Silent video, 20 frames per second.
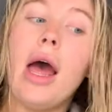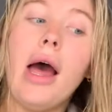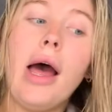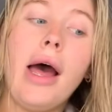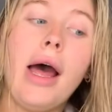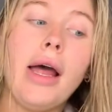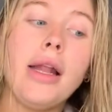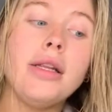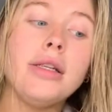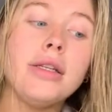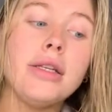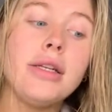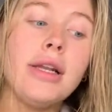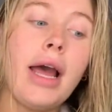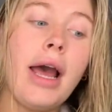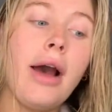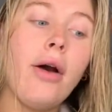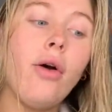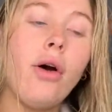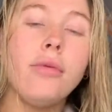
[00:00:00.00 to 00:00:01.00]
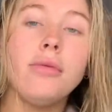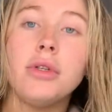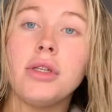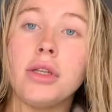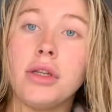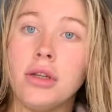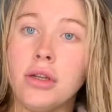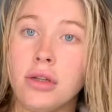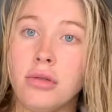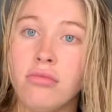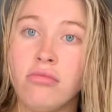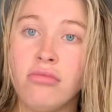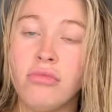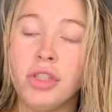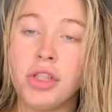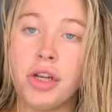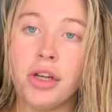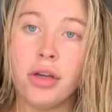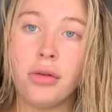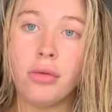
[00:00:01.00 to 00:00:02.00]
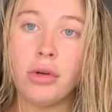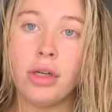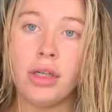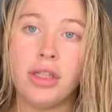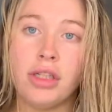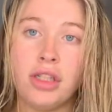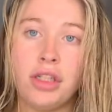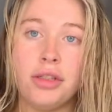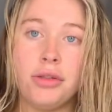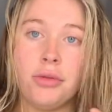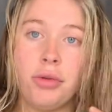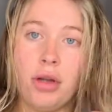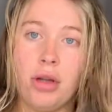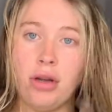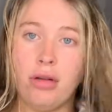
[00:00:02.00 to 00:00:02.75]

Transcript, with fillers: and now I'm just going to show you what I do